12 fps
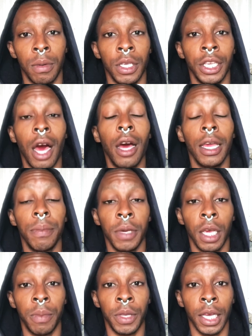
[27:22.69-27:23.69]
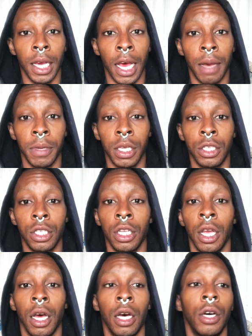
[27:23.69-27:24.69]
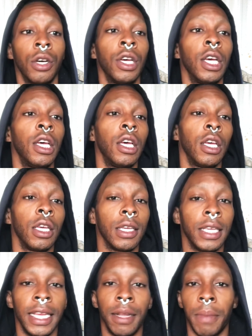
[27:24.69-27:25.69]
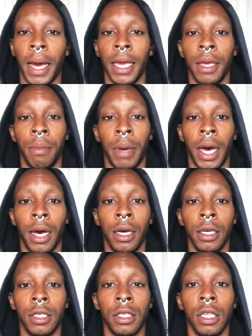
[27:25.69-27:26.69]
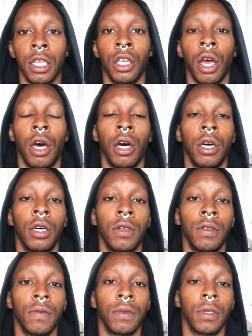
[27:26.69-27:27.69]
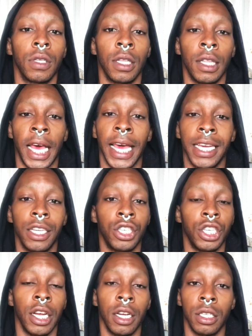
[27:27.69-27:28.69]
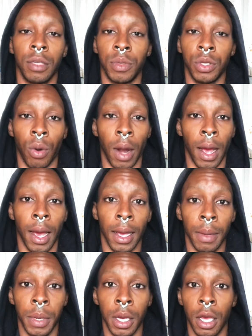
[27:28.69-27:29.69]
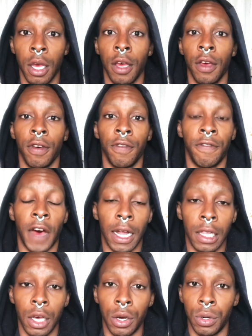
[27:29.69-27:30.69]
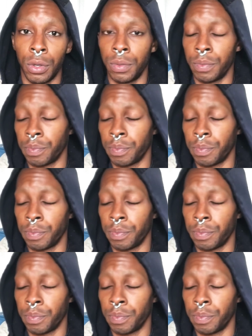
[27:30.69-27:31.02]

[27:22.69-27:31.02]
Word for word: Y'all hit me up in the comments. Y'all get in my inbox. Y'all like, share, subscribe, follow,